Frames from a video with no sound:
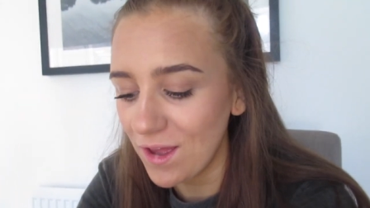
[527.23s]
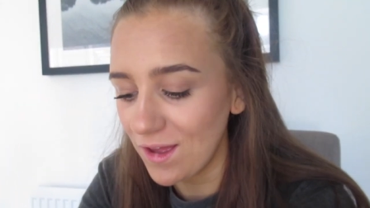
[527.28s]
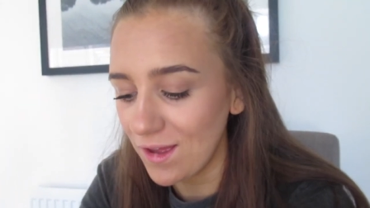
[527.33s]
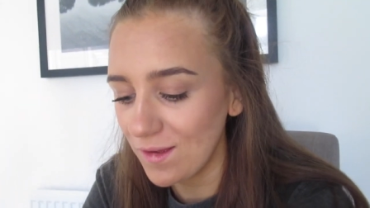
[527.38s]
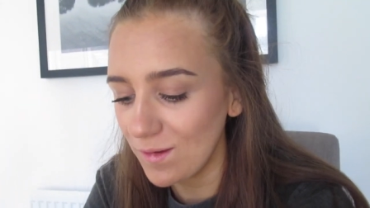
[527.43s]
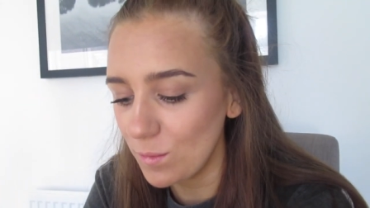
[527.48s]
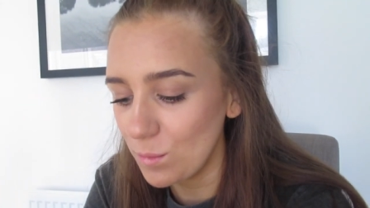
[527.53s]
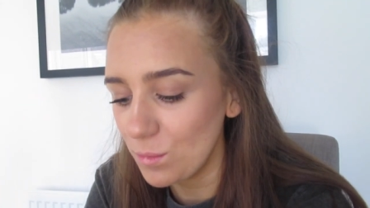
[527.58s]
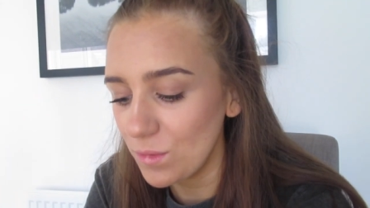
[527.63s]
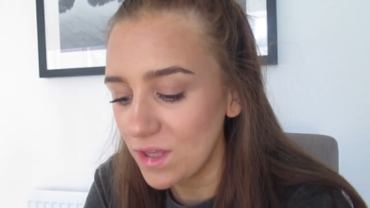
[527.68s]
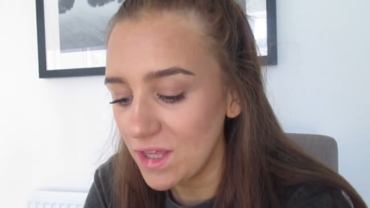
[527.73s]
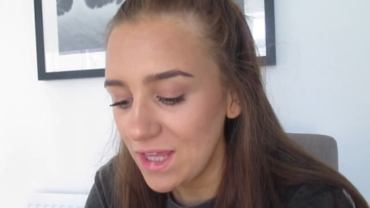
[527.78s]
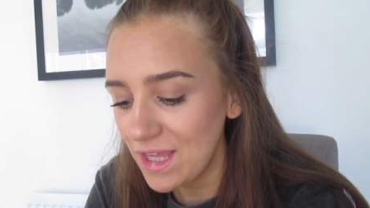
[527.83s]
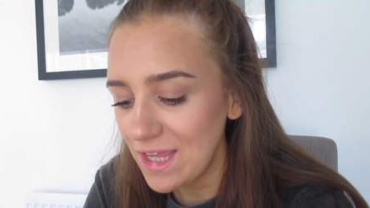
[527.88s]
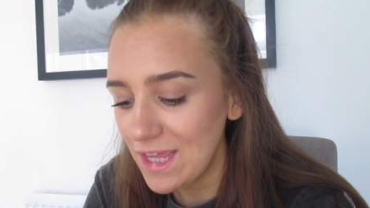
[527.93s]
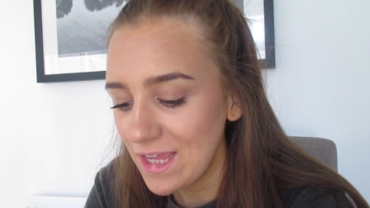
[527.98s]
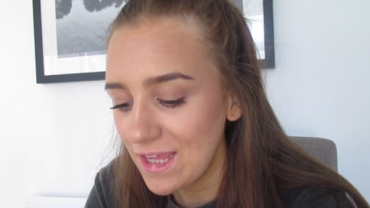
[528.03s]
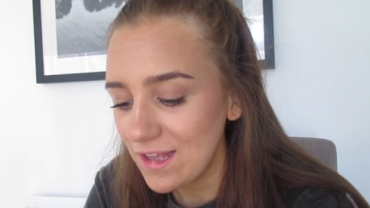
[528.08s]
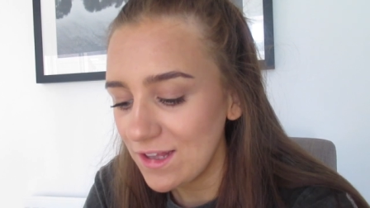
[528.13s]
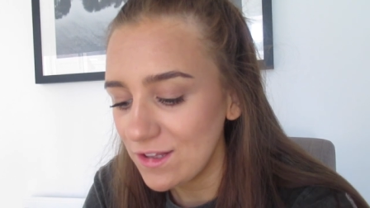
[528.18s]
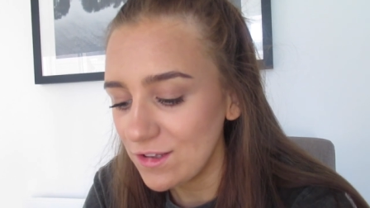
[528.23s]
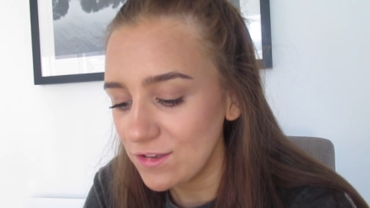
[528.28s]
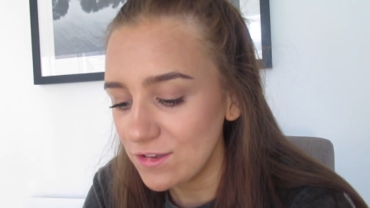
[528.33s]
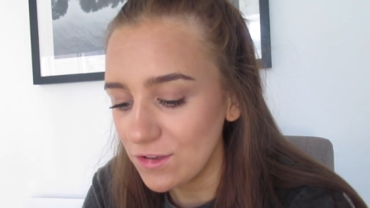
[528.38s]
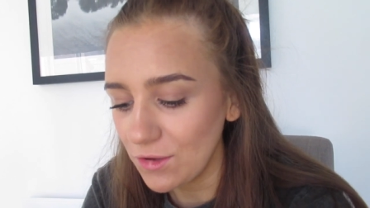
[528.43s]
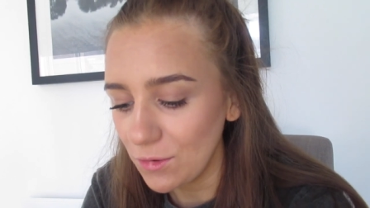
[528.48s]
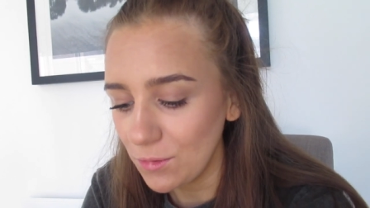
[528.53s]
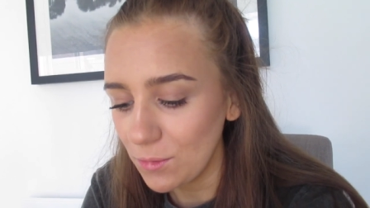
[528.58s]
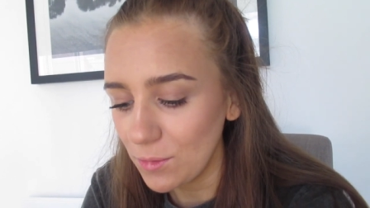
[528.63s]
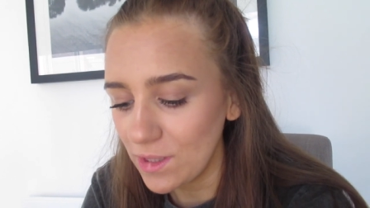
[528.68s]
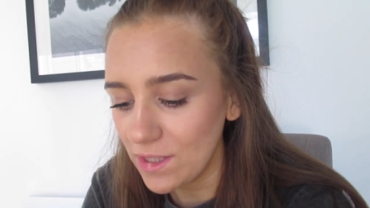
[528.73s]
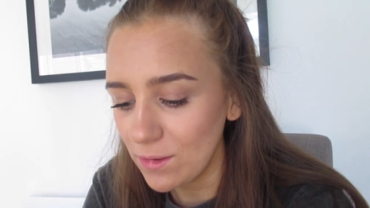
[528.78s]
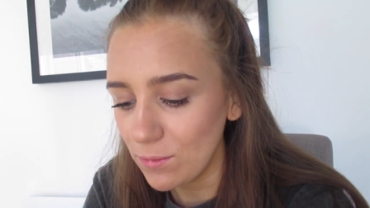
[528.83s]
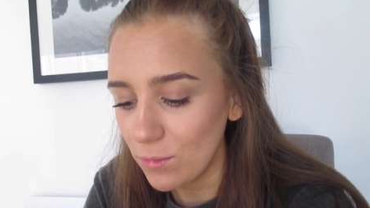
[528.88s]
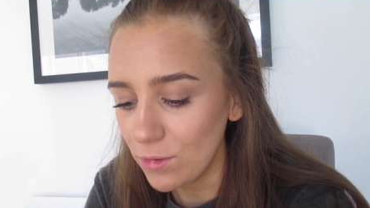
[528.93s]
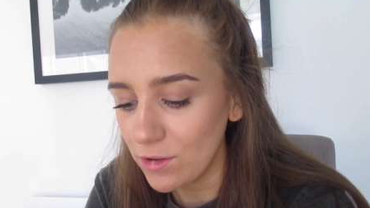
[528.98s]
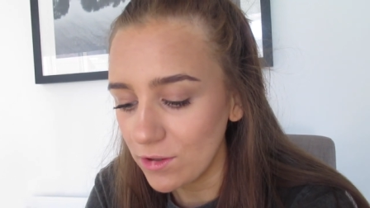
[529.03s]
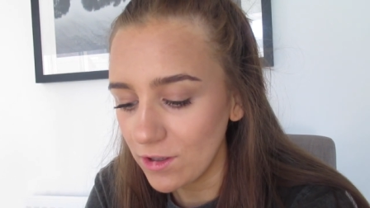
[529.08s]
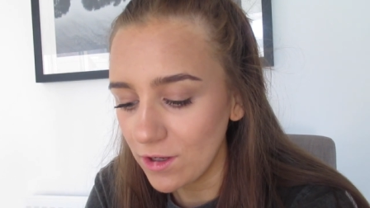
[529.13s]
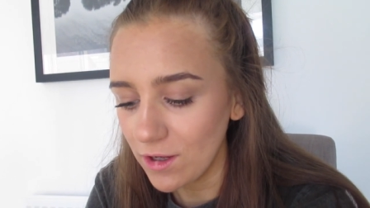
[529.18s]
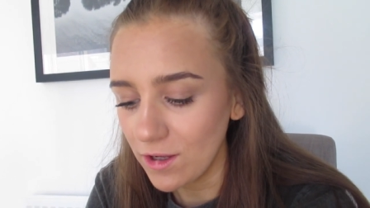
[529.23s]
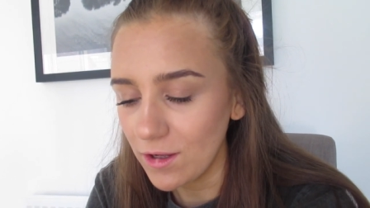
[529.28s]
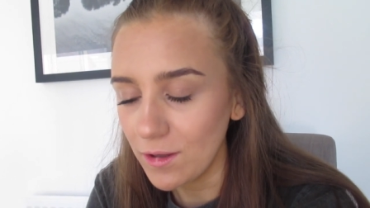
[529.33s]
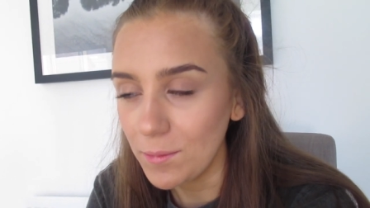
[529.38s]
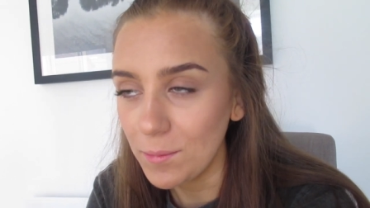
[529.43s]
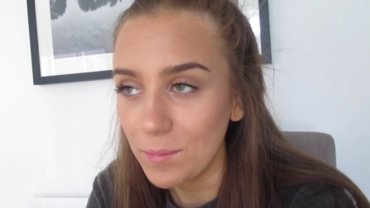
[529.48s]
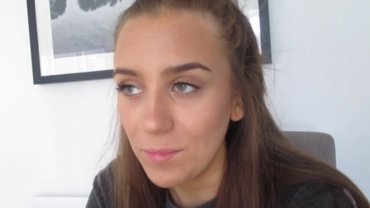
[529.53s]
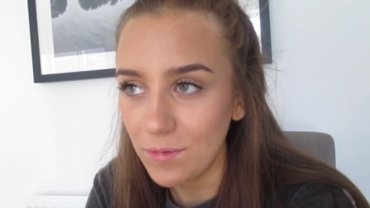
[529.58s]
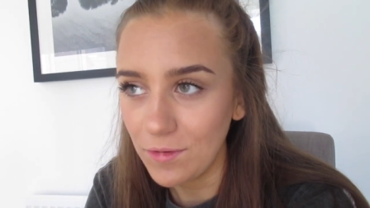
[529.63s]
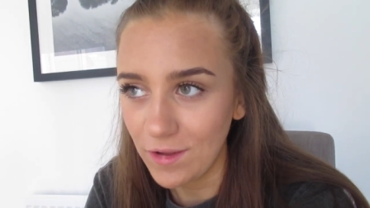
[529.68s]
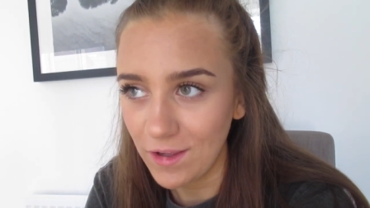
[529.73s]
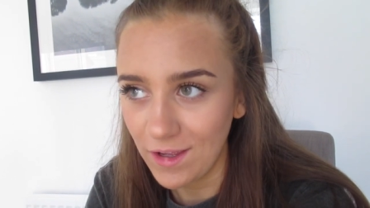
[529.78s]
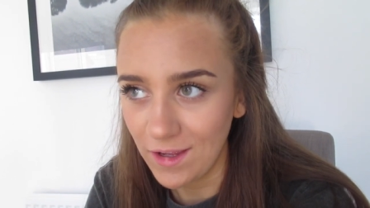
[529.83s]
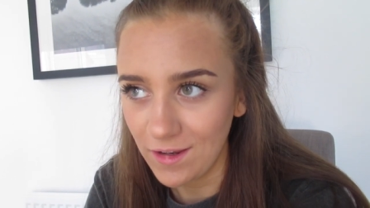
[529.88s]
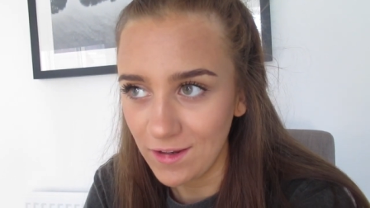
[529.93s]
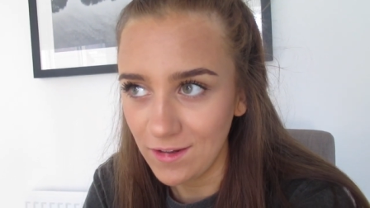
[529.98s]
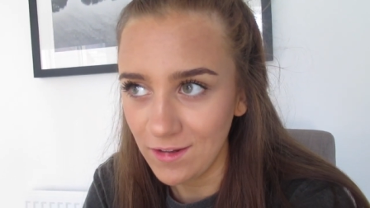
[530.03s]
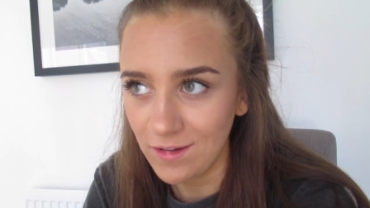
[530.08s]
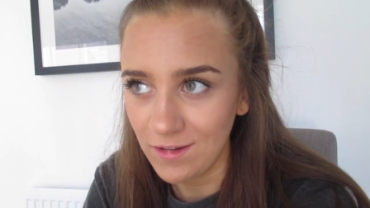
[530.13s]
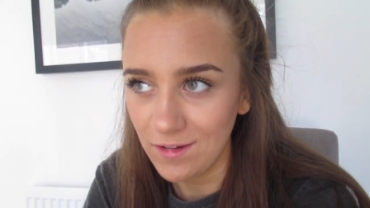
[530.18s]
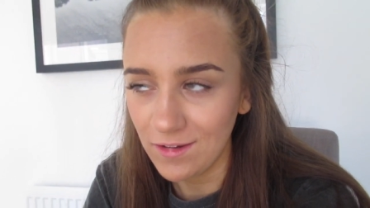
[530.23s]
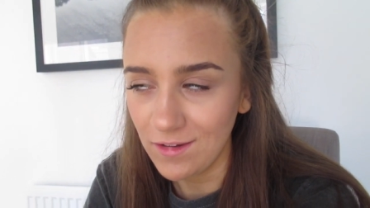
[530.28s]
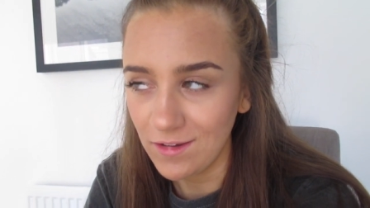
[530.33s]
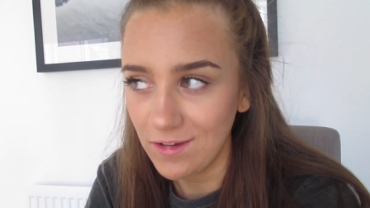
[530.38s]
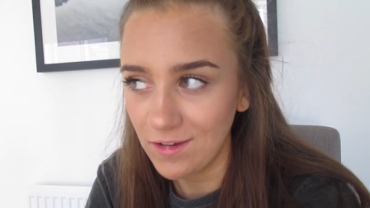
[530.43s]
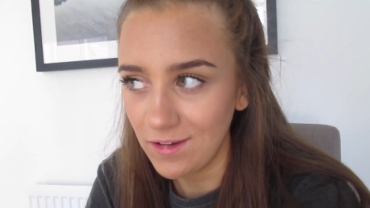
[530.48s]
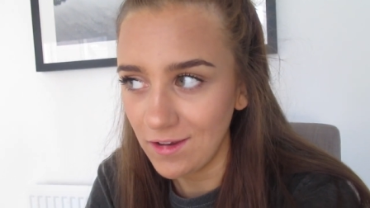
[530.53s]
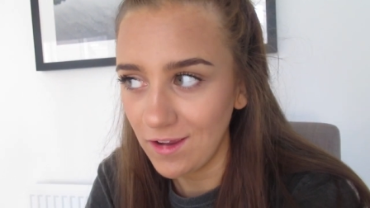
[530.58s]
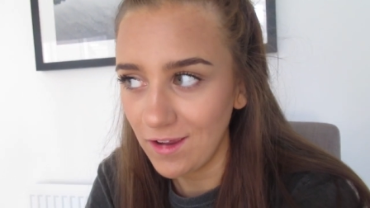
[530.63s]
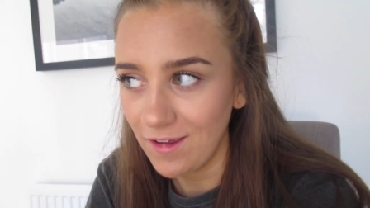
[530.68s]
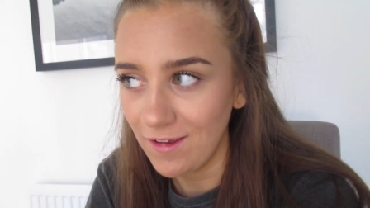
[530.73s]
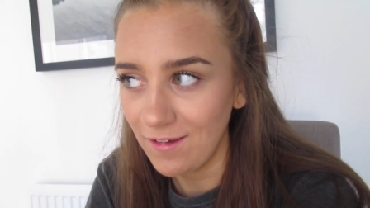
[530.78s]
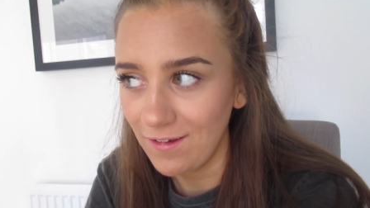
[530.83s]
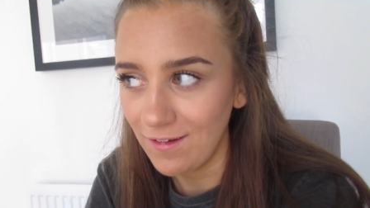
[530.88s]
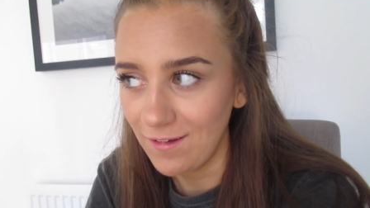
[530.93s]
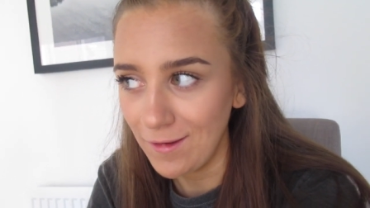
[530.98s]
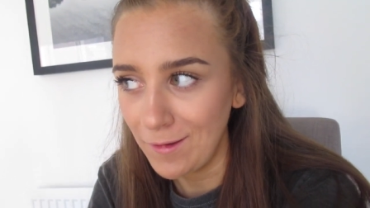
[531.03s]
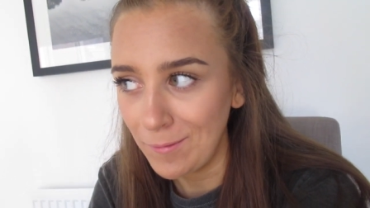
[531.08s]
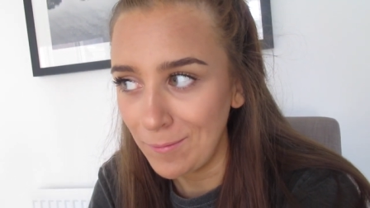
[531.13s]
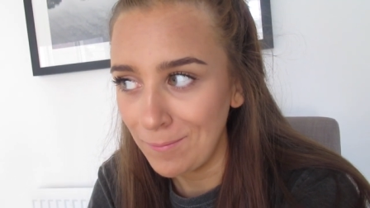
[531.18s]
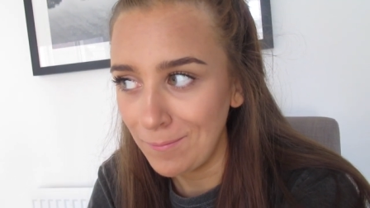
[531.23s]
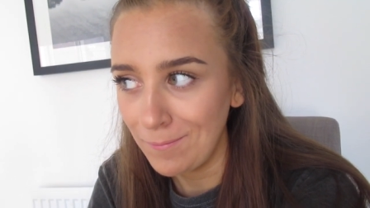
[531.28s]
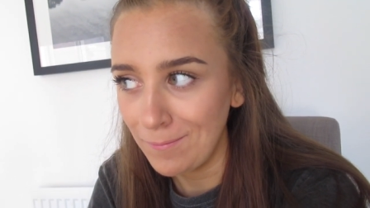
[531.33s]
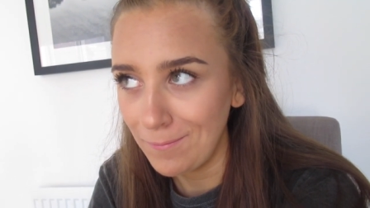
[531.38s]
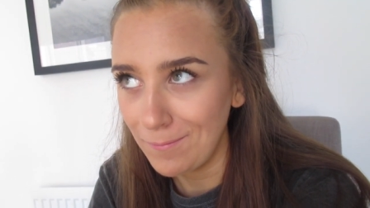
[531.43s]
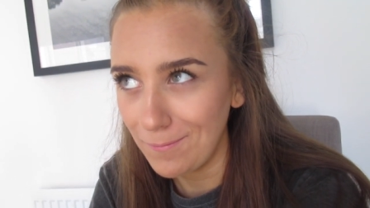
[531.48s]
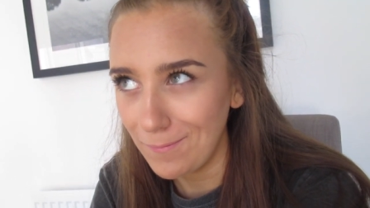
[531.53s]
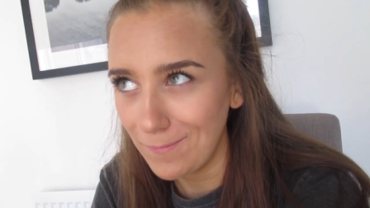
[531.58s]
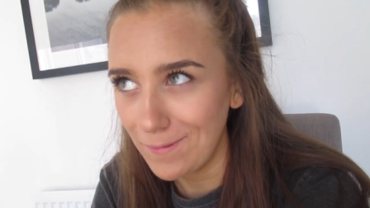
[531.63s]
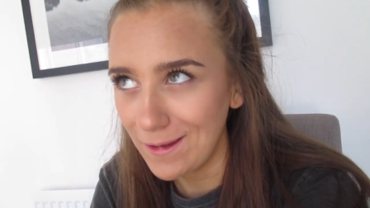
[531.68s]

Um, so he woke up and um,